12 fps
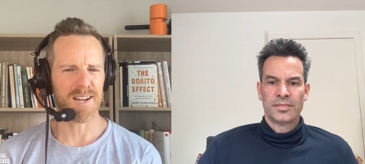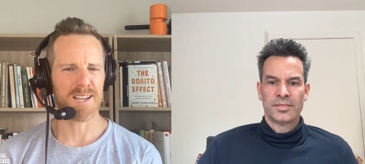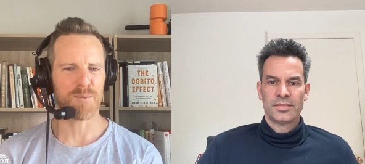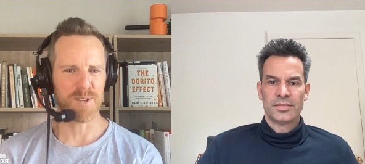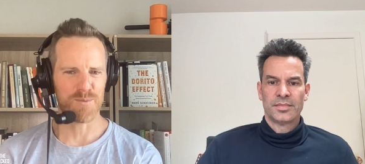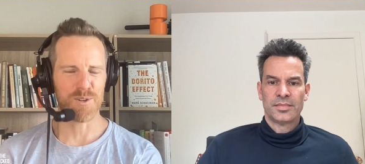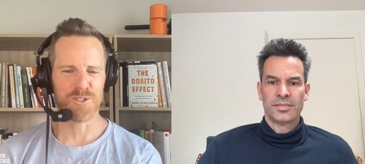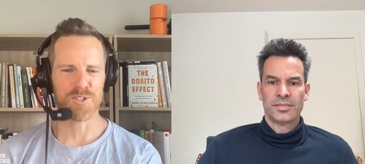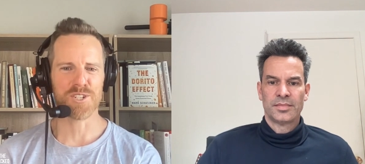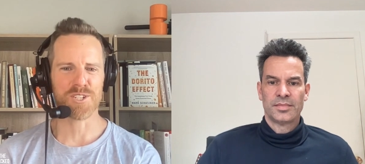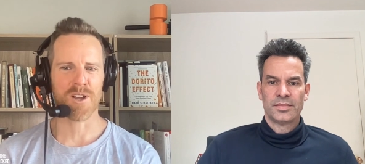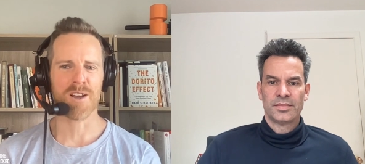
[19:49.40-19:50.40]
Speaker 1: like what, what you're
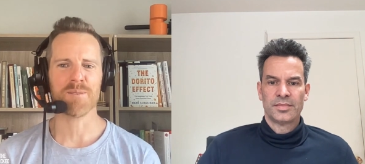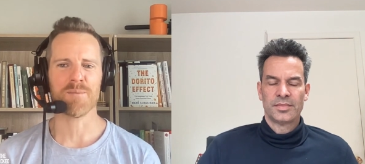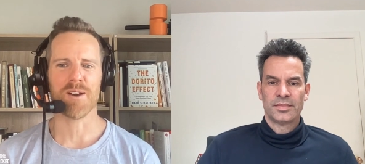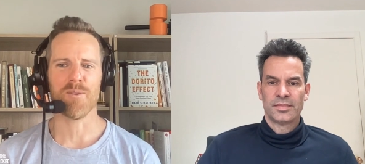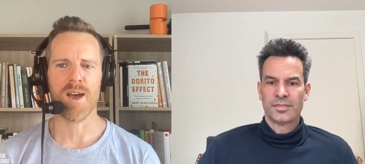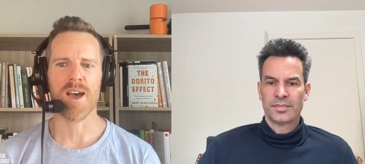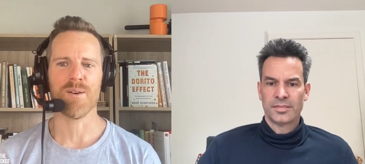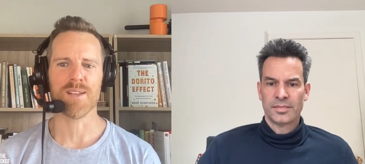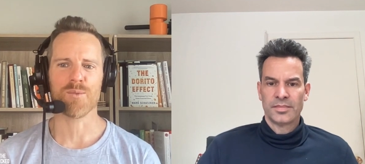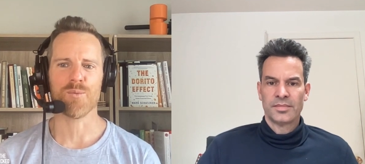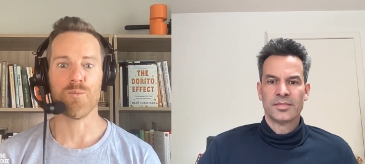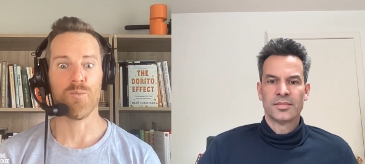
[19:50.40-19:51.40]
just talking about, wow,
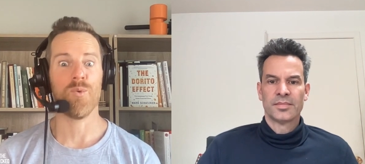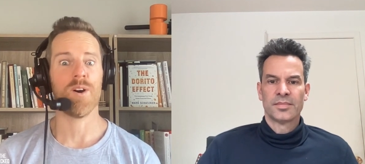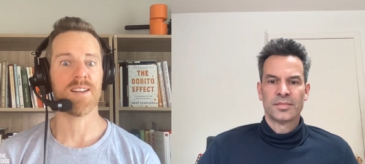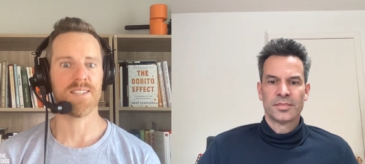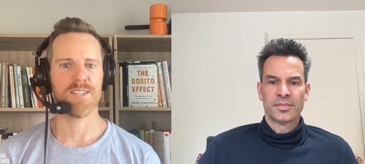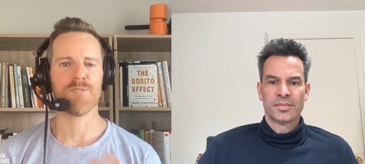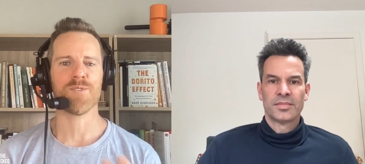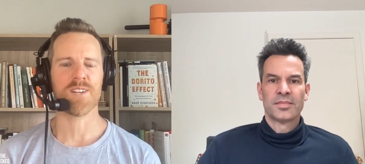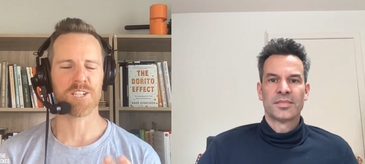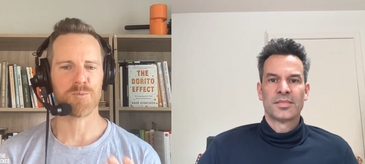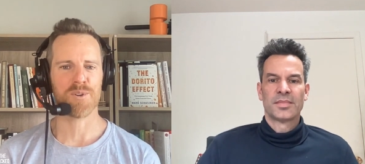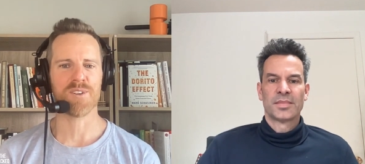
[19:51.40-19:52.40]
like what a different
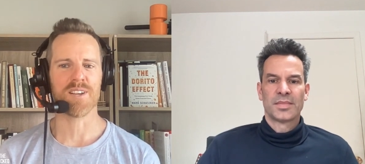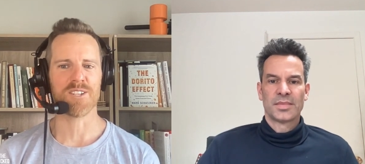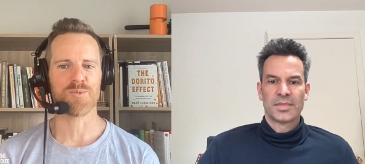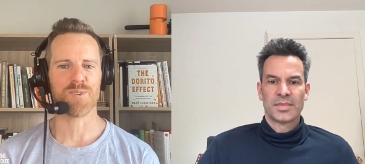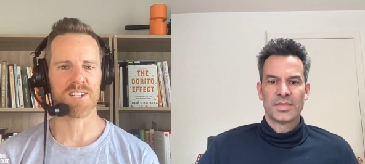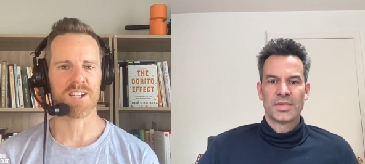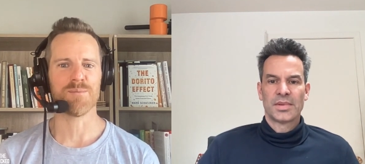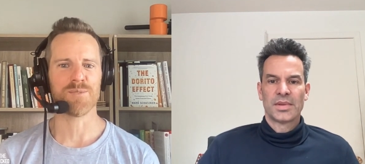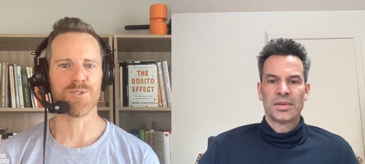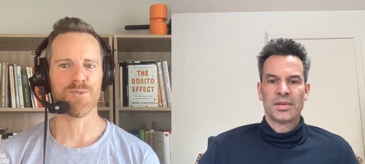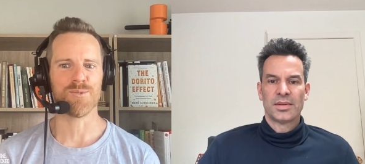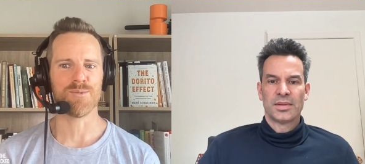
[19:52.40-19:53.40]
experience when it
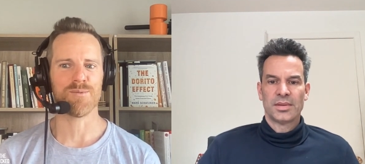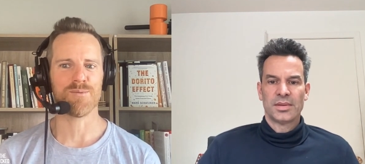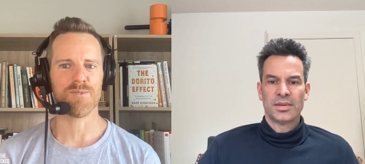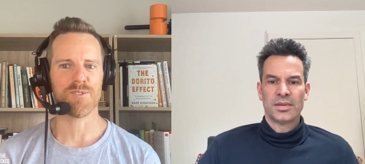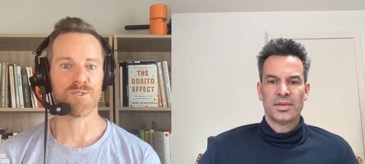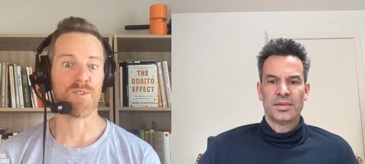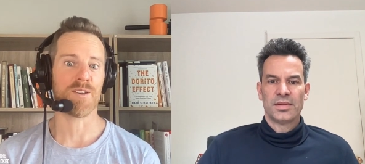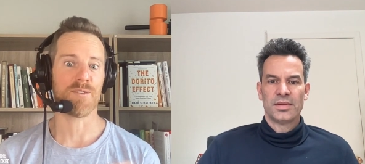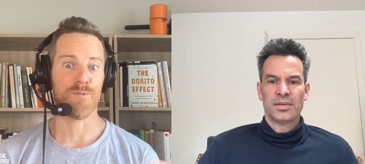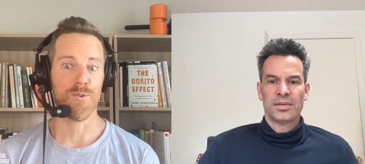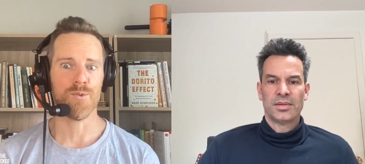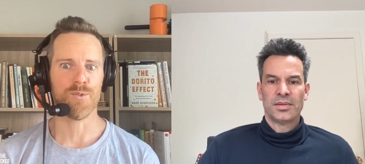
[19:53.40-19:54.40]
comes to uh, surrounding
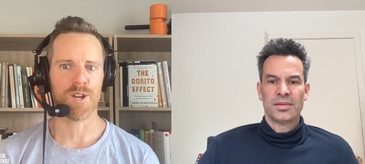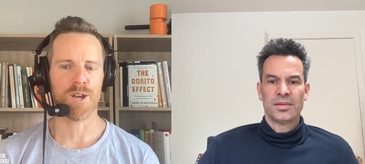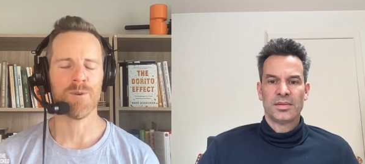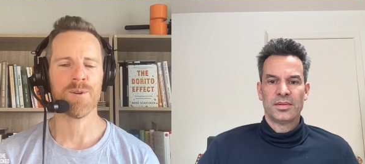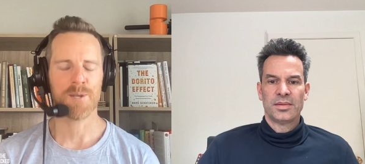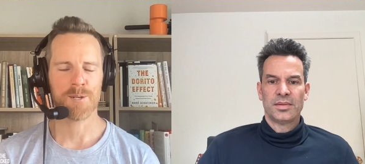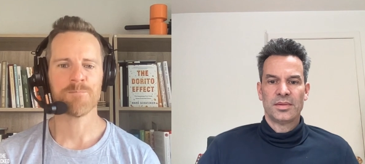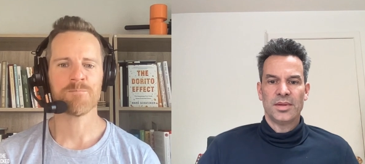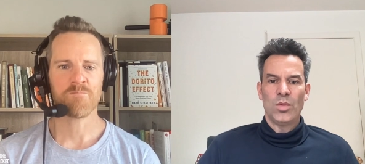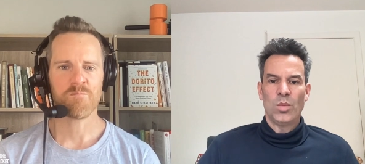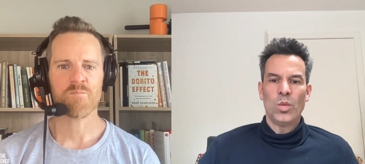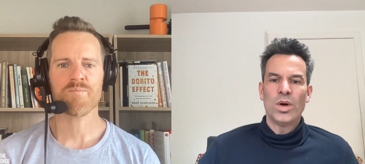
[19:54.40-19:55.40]
food. You know.
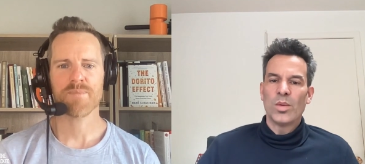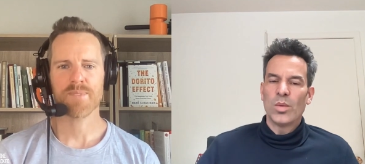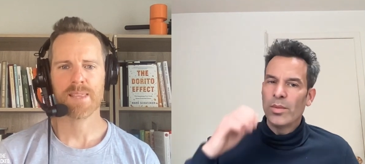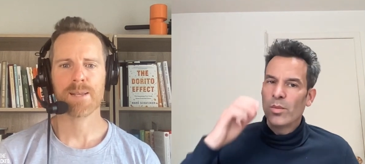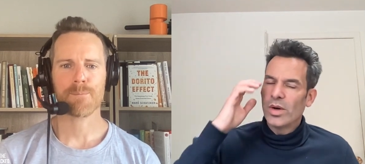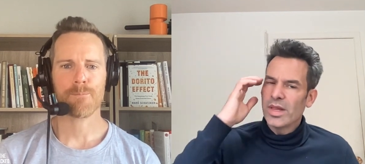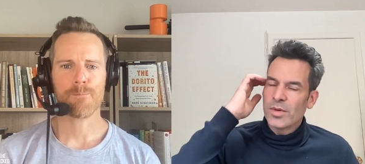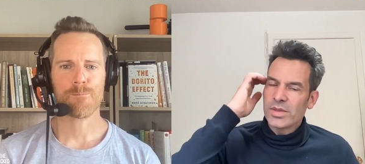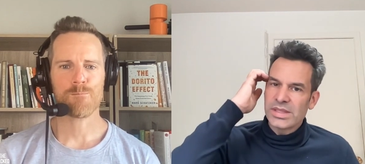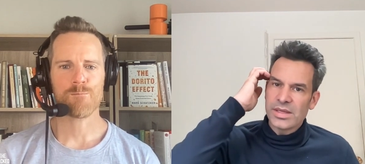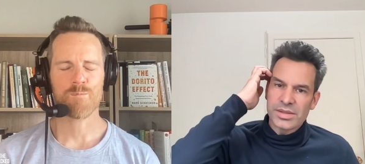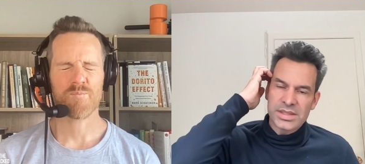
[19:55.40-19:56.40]
Speaker 2: Well, and one of the most
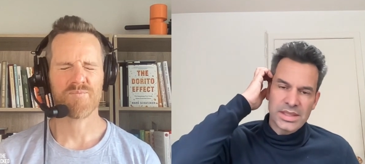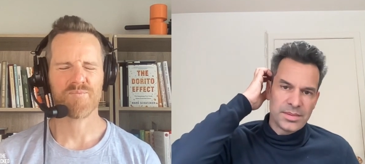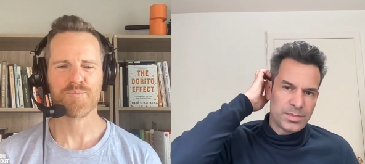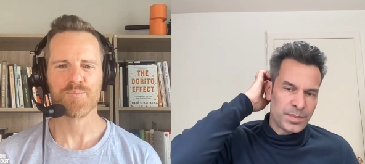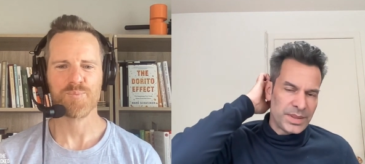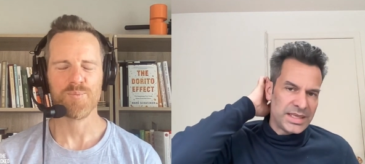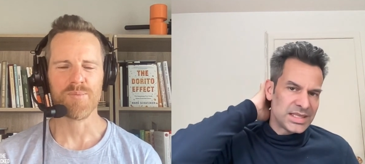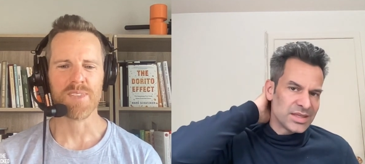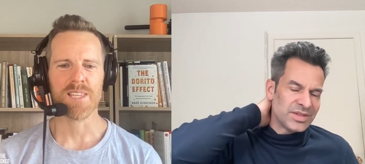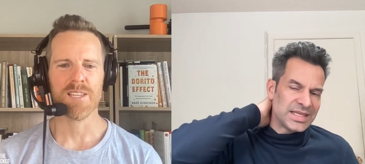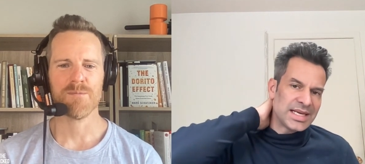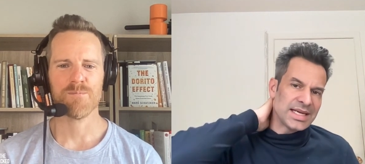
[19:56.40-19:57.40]
interesting pieces of
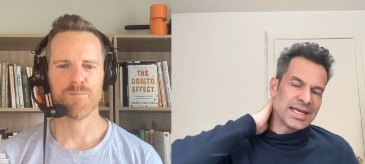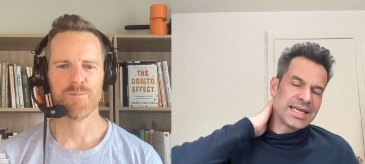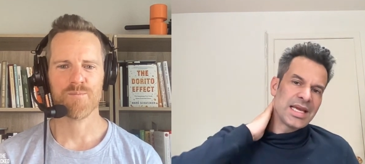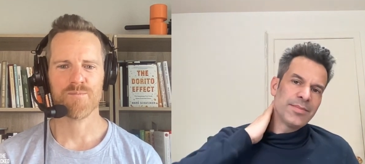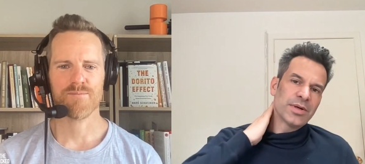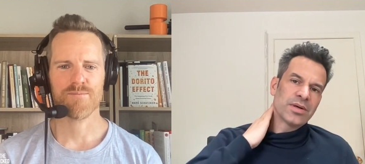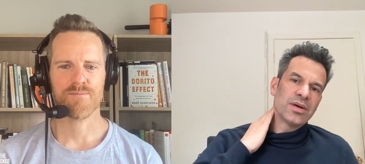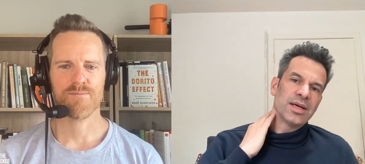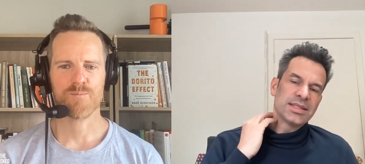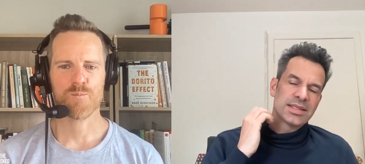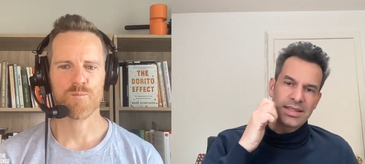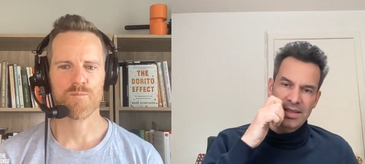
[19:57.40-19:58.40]
data I came across
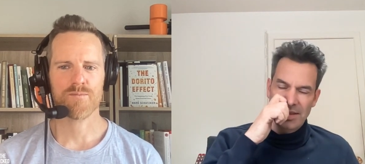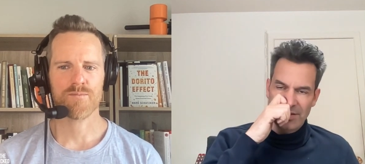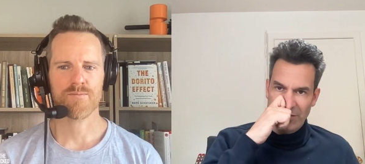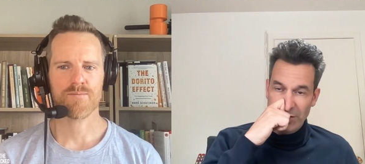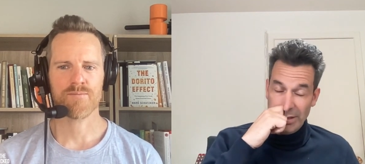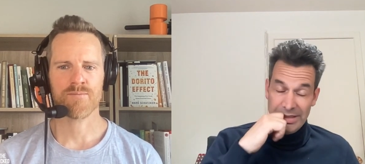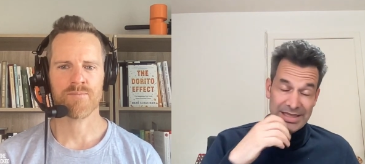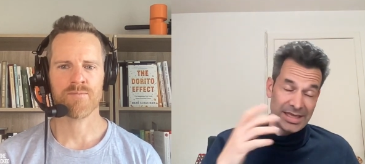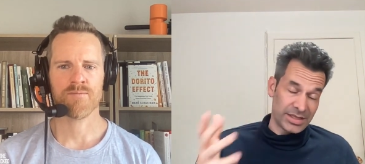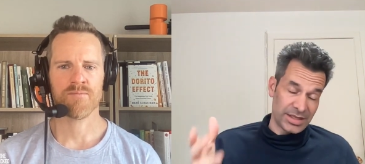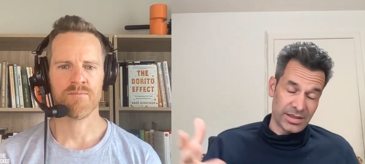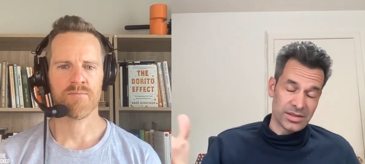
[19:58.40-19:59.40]
is that if you look at Italians,
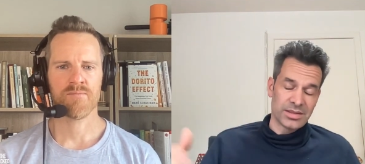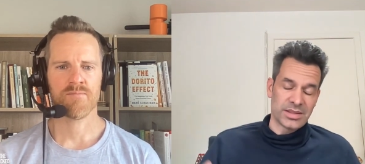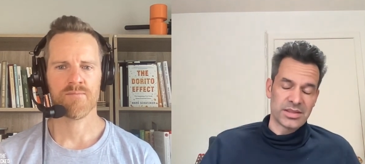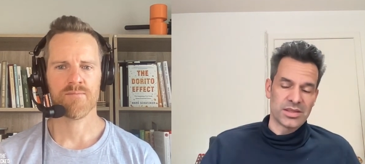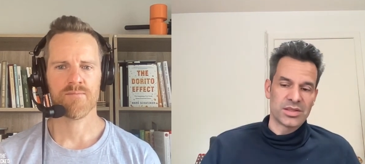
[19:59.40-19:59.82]
you can also this also